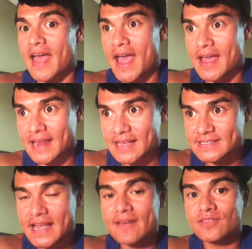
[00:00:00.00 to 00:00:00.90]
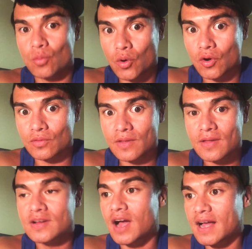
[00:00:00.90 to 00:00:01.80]
and has saved the world
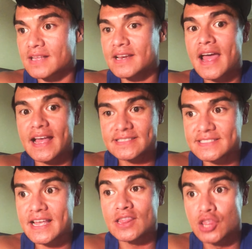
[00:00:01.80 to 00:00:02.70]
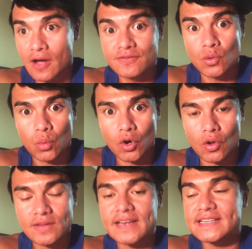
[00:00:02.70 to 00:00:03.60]
god has loved the
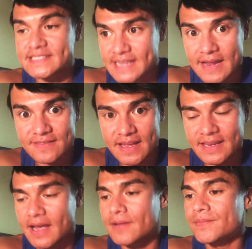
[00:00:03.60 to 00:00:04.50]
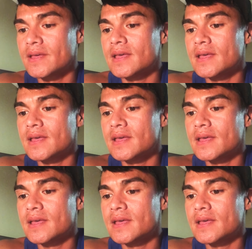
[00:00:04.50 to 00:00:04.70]
world and he saved it yeah